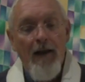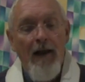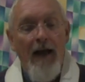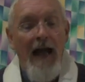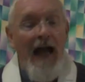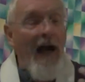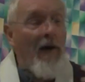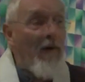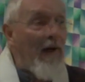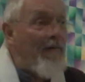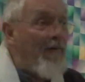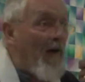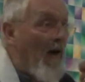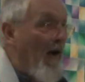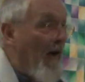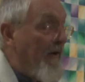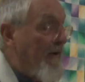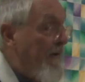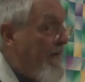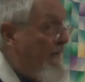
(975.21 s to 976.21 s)
However,
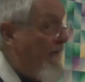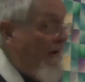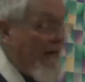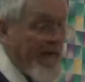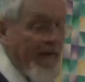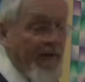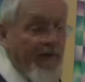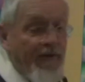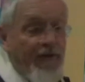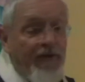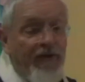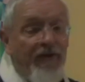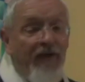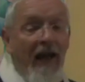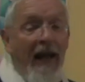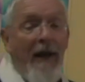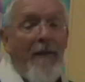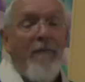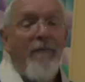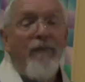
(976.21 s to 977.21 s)
I do think the
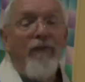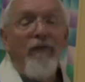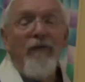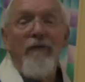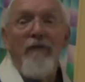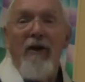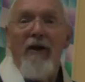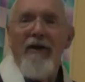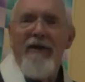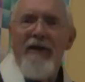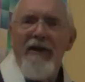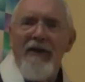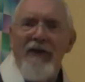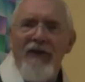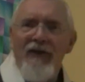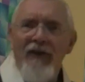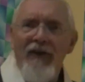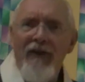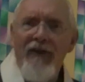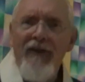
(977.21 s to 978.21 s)
temporal, I think
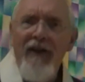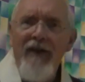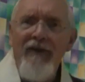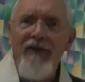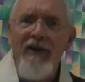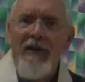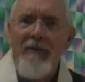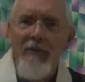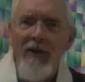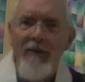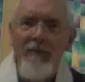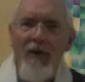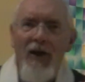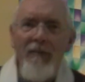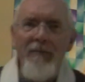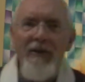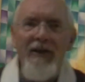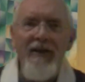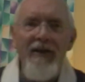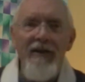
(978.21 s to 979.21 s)
synthetic, but it
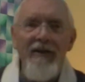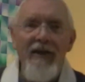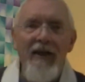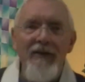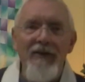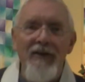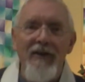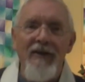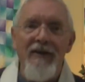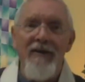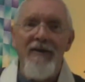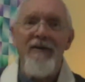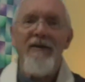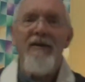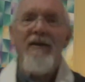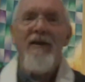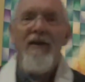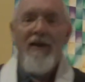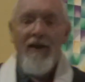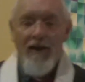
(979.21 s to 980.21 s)
might be kinetic,
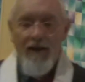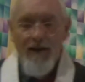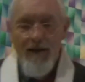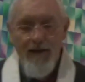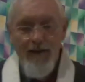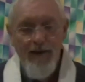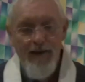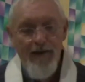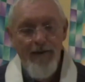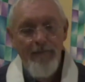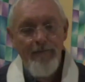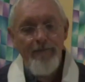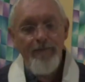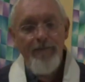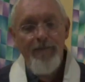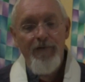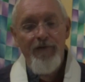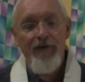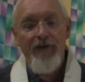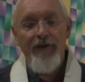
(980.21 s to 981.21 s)

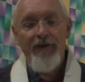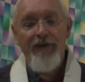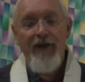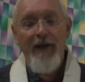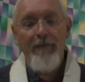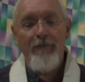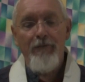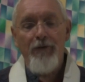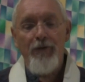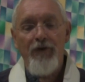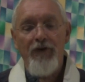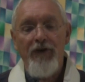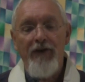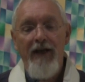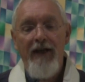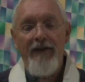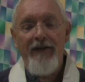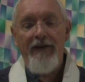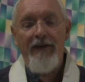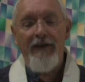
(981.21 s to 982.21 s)
temporal
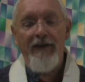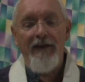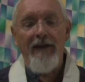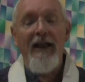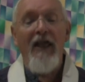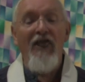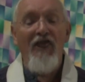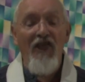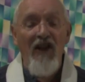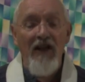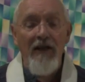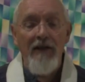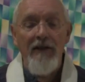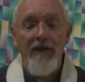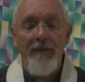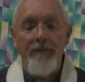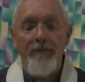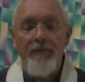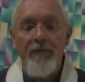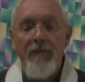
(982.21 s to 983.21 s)
synetic
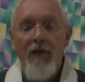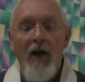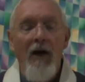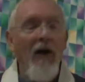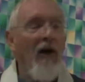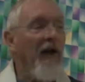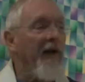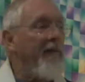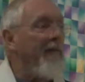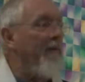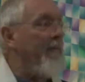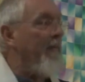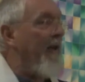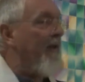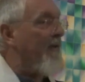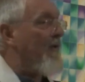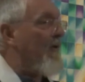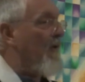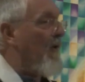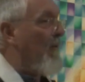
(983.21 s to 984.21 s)
argument
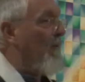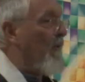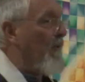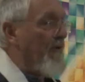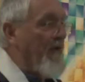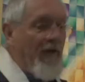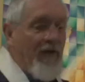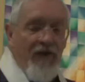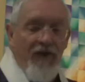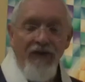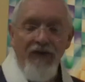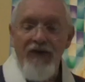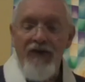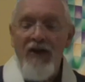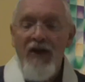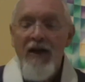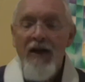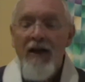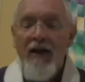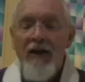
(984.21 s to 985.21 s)
makes a lot more sense. This
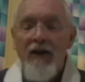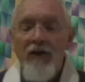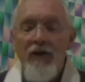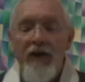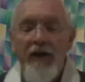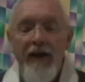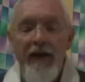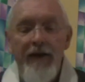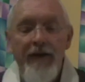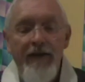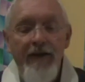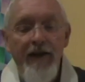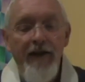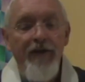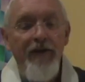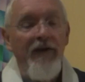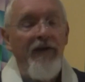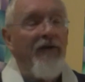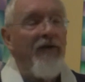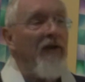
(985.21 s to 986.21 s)
is looking at
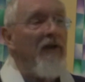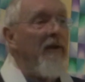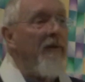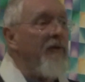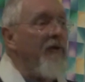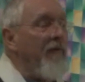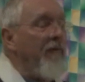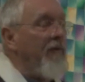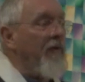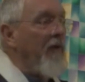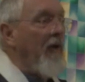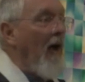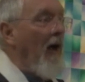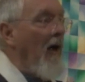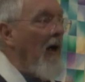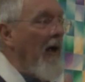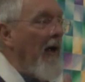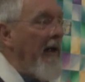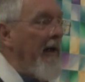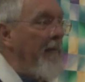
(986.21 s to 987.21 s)
things in terms of
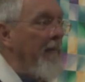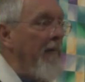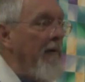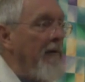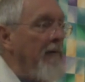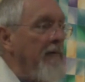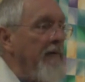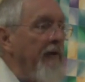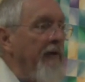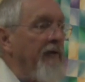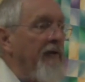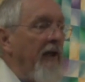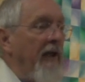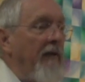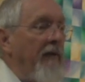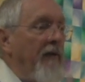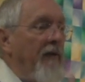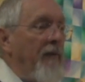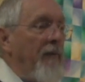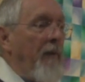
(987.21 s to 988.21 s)
time instead
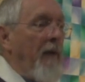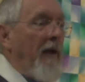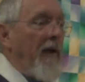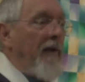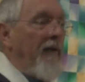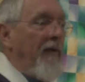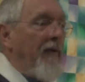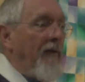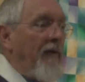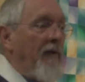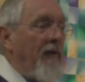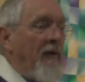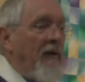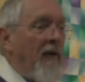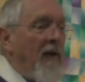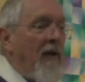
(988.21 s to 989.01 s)
of space,